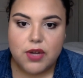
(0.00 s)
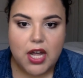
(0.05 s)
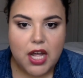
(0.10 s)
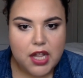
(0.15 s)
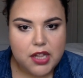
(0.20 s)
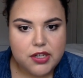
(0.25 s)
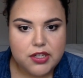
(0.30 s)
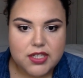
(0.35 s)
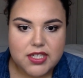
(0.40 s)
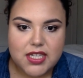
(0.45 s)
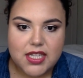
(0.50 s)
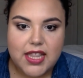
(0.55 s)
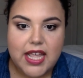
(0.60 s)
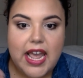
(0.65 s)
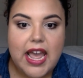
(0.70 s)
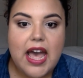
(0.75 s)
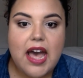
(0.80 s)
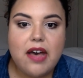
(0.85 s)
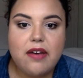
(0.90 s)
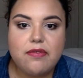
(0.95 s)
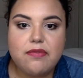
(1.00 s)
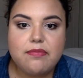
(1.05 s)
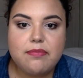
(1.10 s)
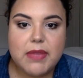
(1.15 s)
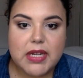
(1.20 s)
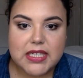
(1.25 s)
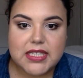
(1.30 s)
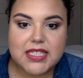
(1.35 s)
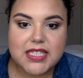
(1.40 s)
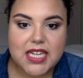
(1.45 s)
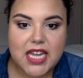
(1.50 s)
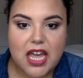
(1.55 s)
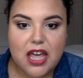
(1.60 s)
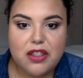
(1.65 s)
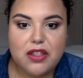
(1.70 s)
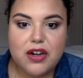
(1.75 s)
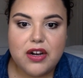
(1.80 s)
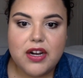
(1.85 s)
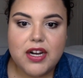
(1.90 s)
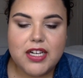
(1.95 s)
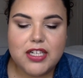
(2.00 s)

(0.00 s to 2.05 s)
colors that they have mixed together,